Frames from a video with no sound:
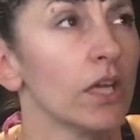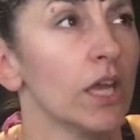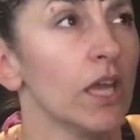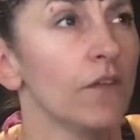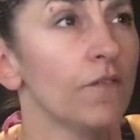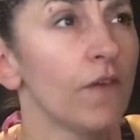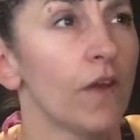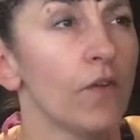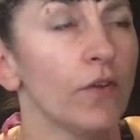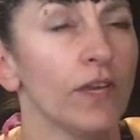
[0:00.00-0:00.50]

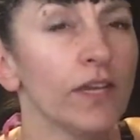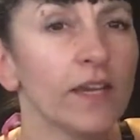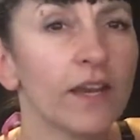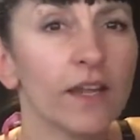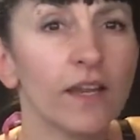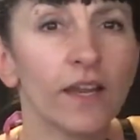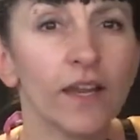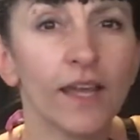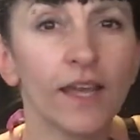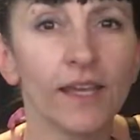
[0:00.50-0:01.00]
if I already
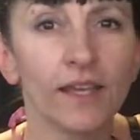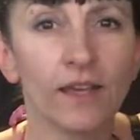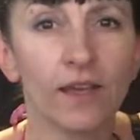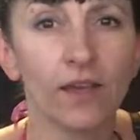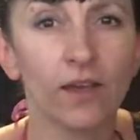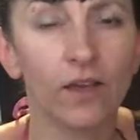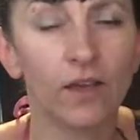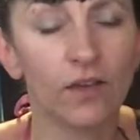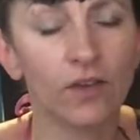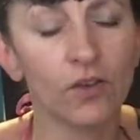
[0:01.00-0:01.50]
kind of like
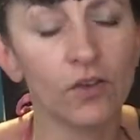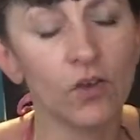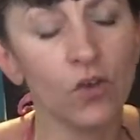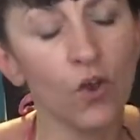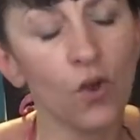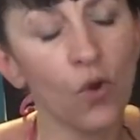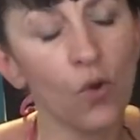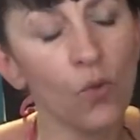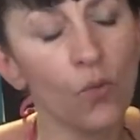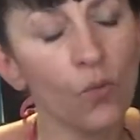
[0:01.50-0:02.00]

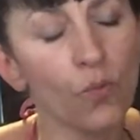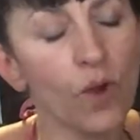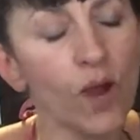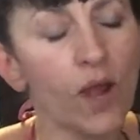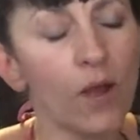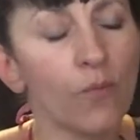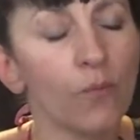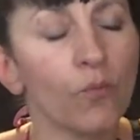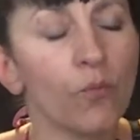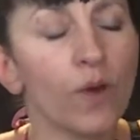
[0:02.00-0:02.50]
know
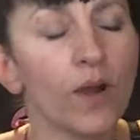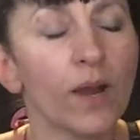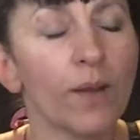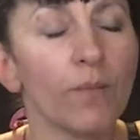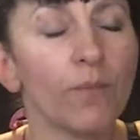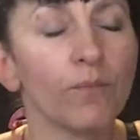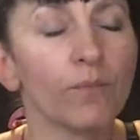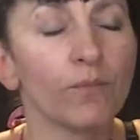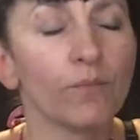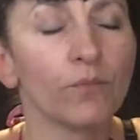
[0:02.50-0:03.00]
what
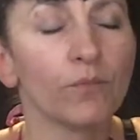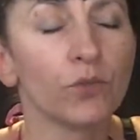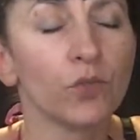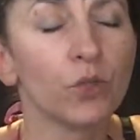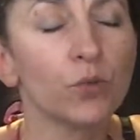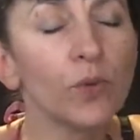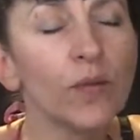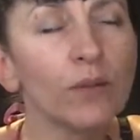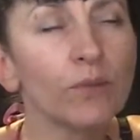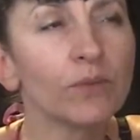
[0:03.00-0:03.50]
I'm
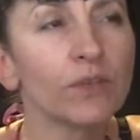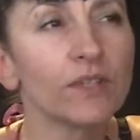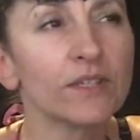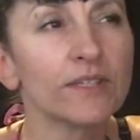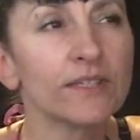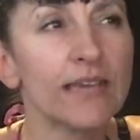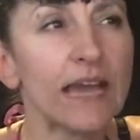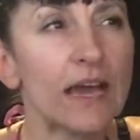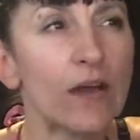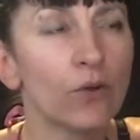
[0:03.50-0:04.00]
doing with the
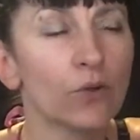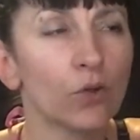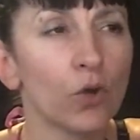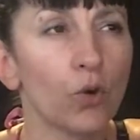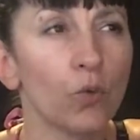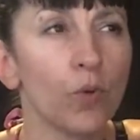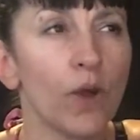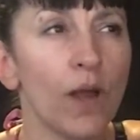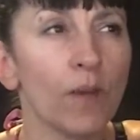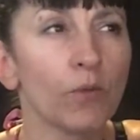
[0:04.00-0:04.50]
sound,
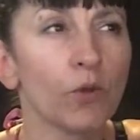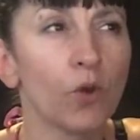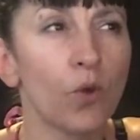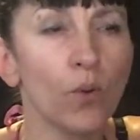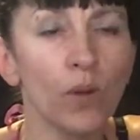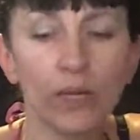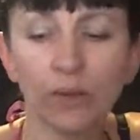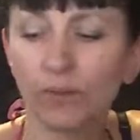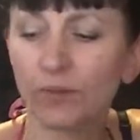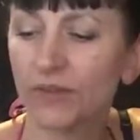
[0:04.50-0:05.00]
or where I'm
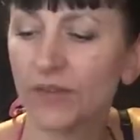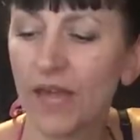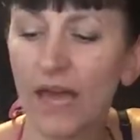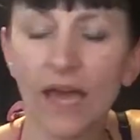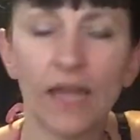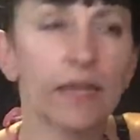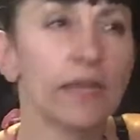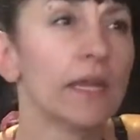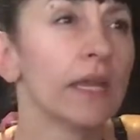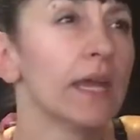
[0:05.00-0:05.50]
going with
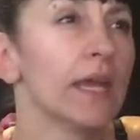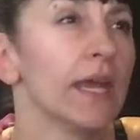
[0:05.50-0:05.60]
that,